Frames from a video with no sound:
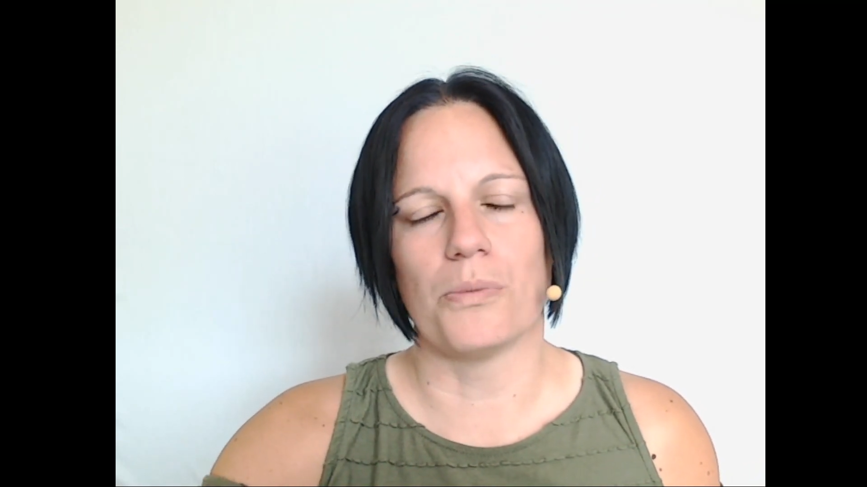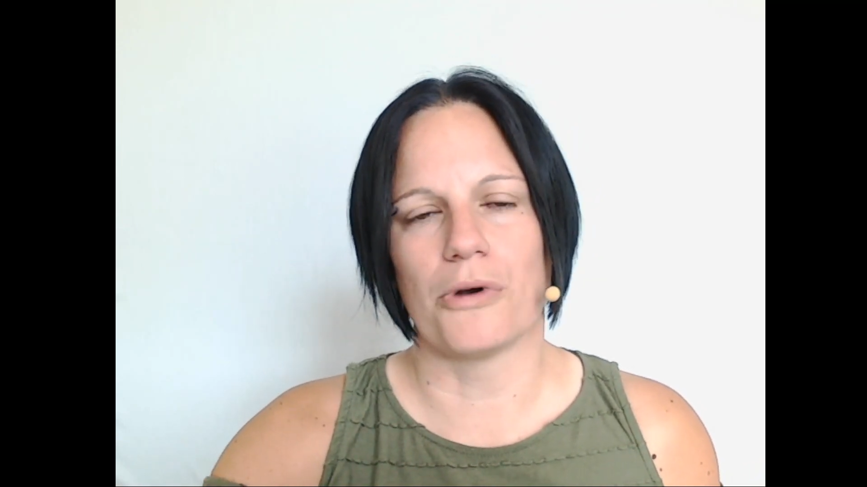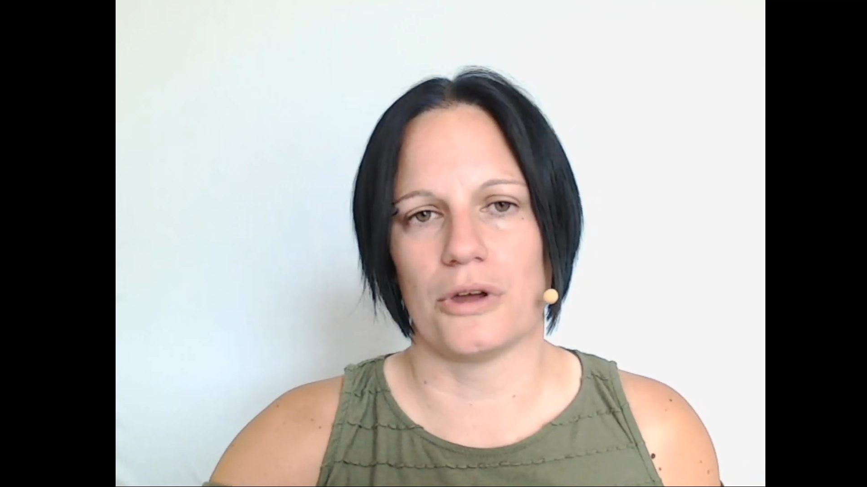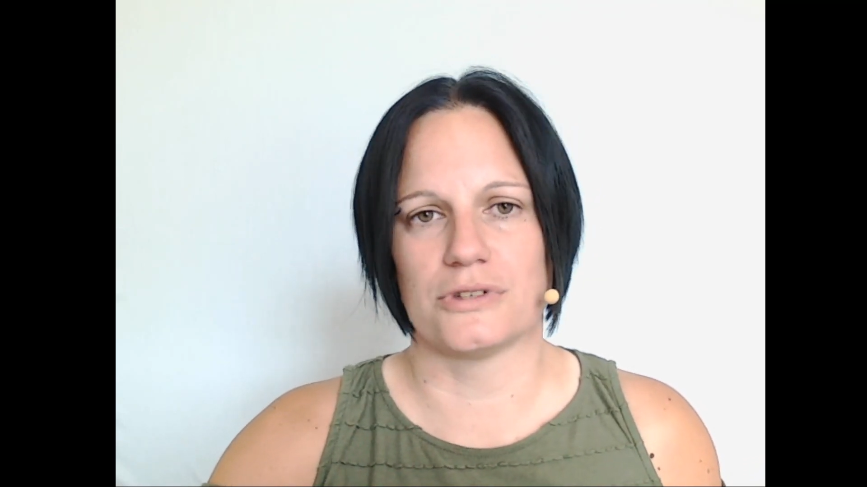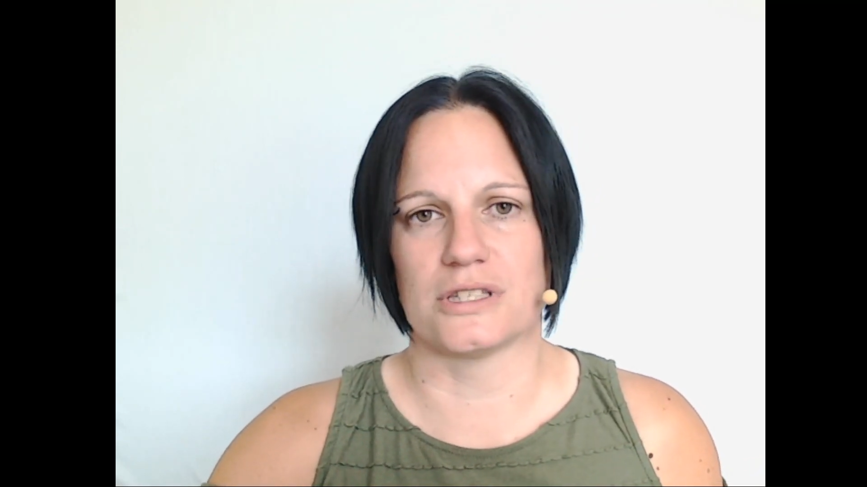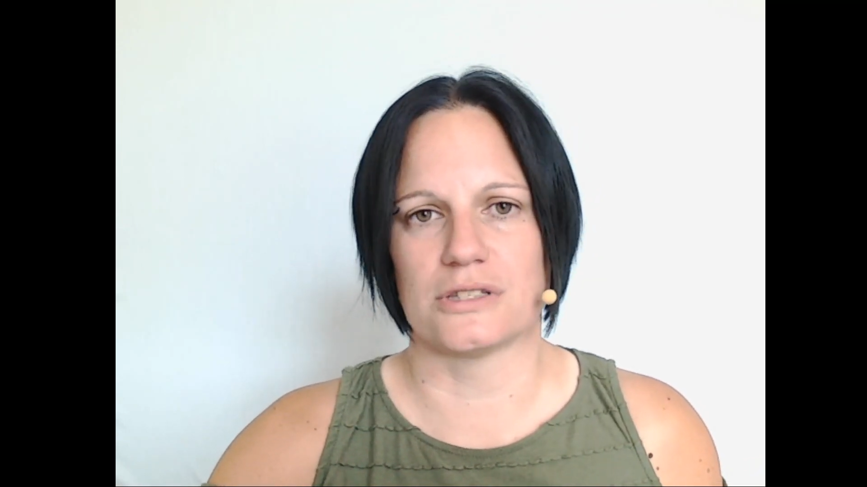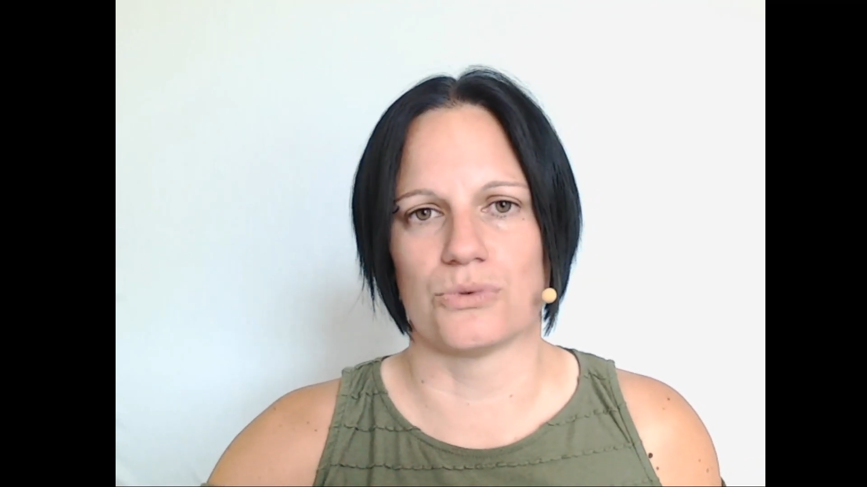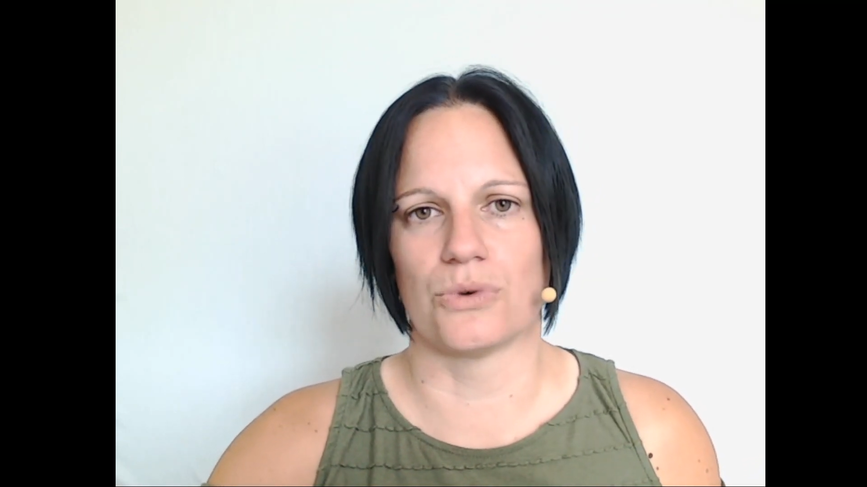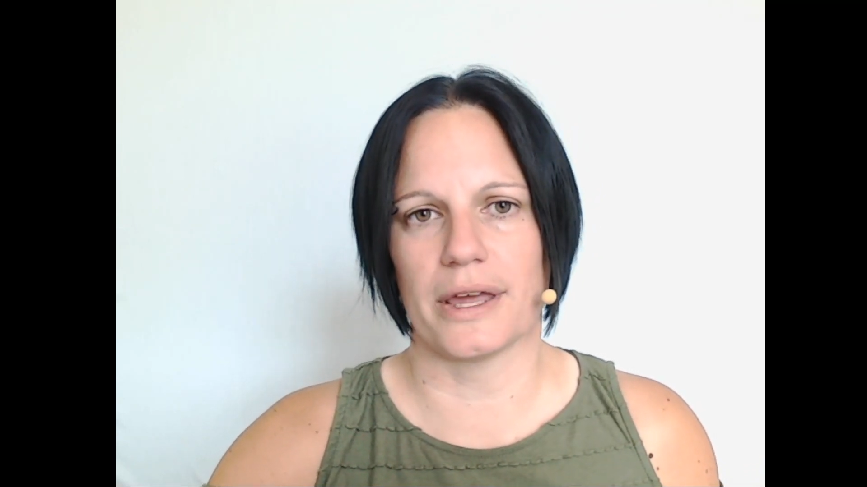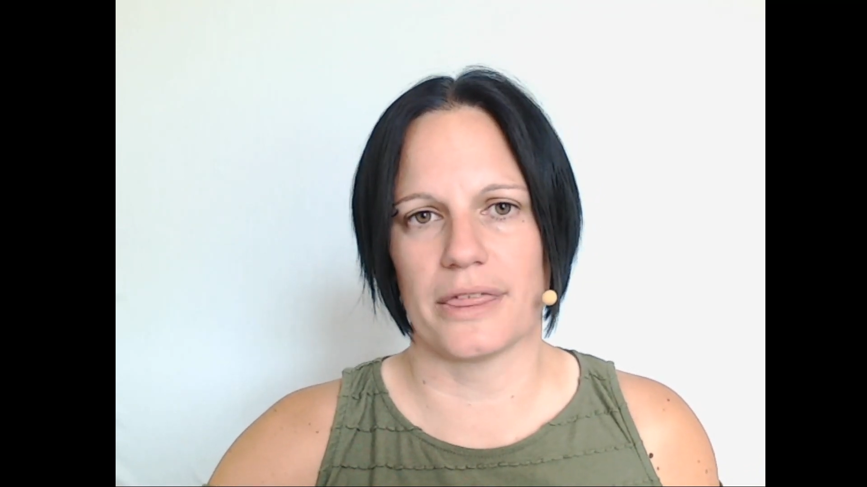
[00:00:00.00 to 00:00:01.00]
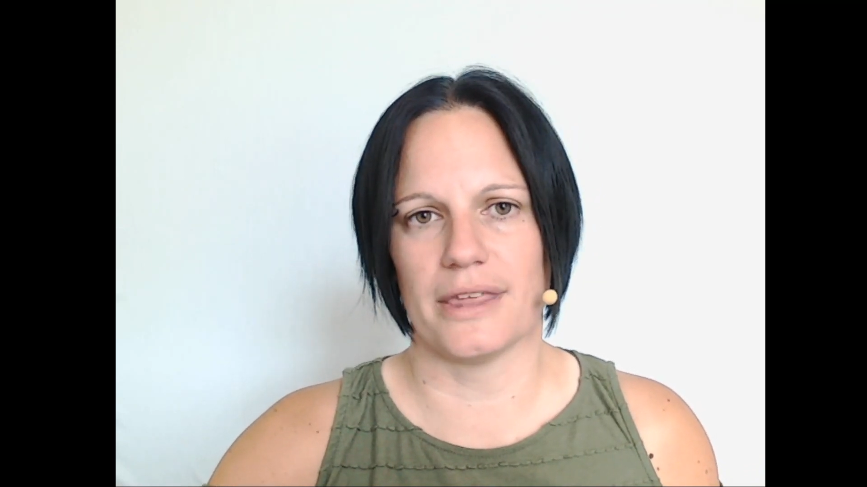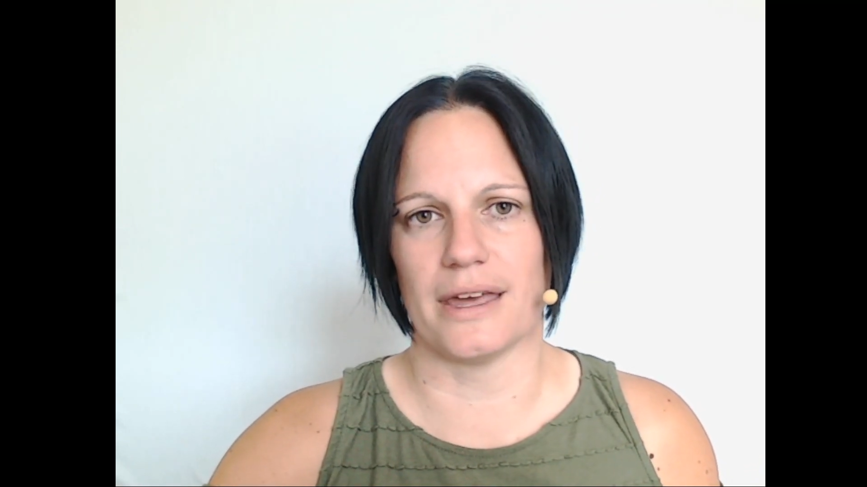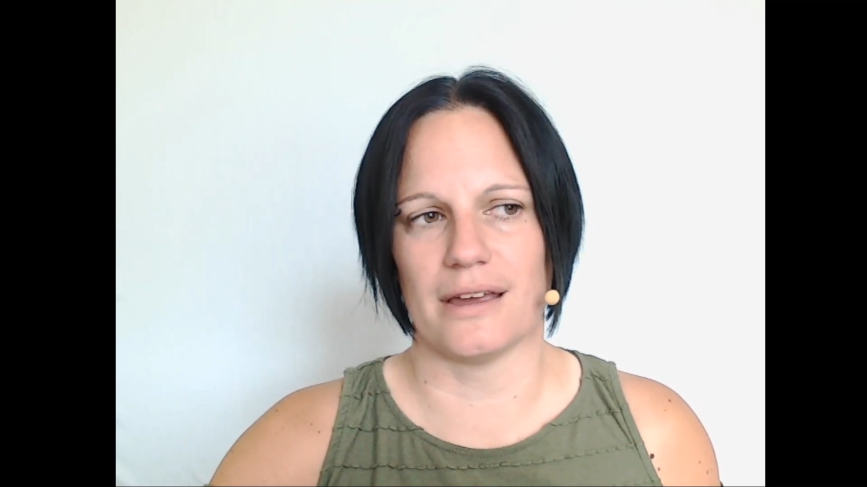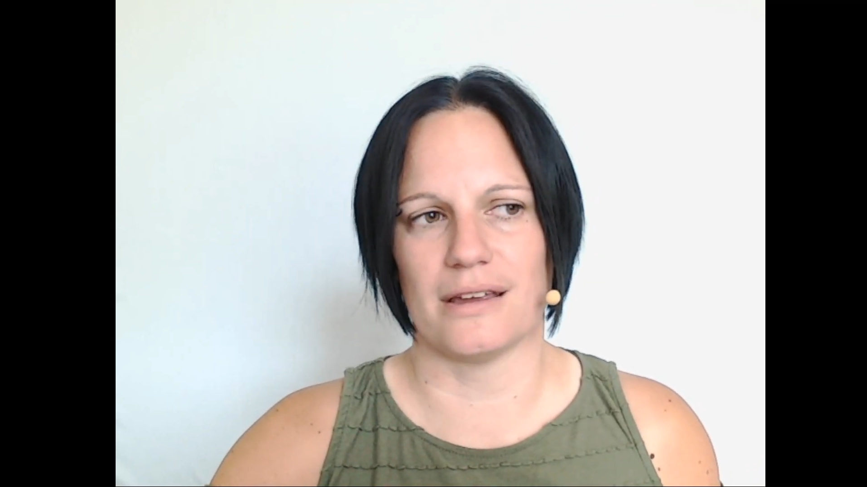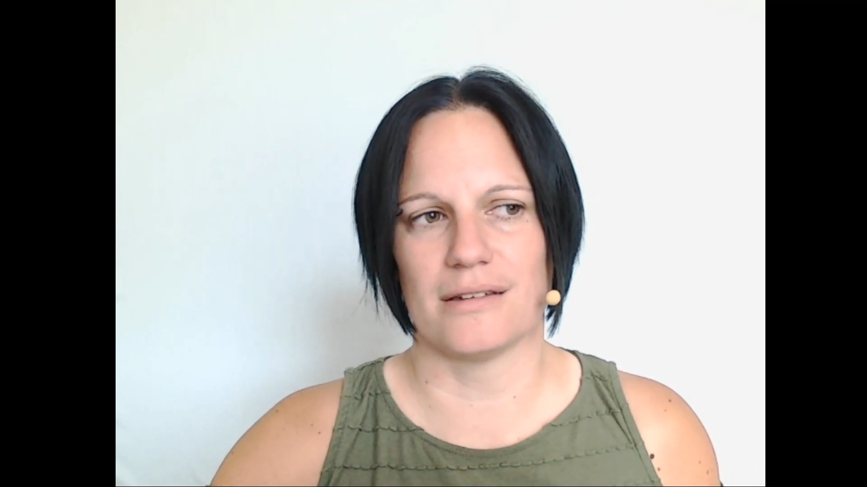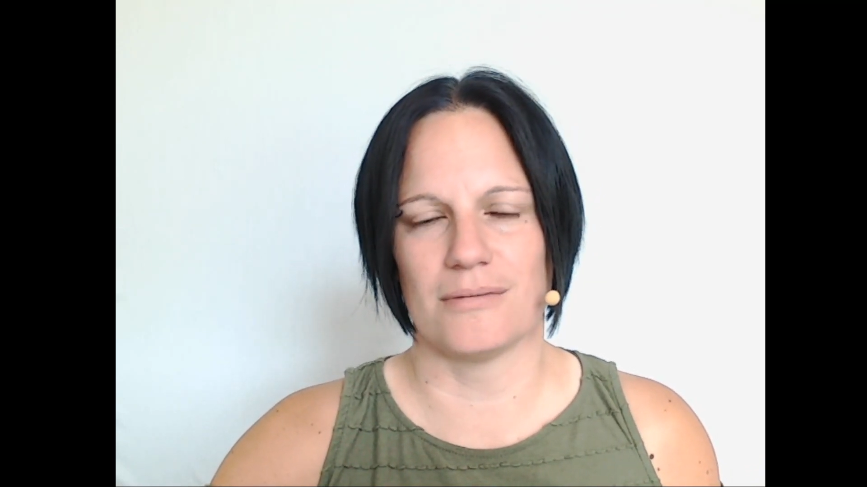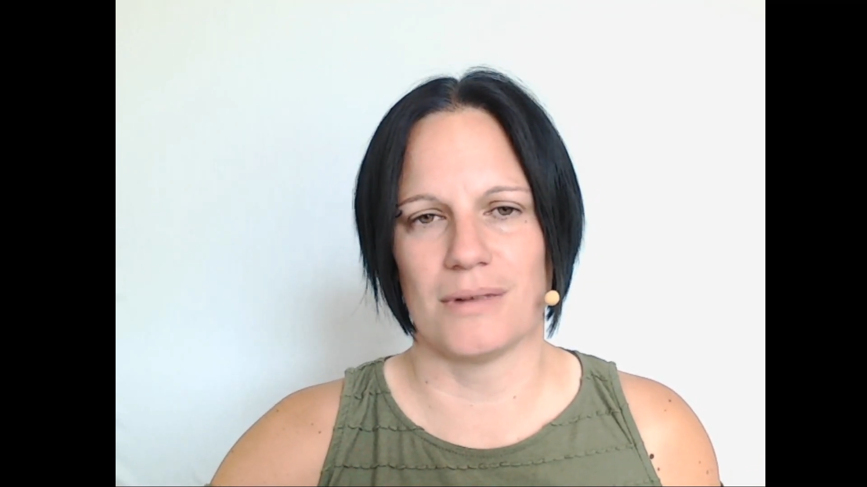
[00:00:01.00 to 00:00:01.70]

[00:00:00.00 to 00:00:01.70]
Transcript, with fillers: process right there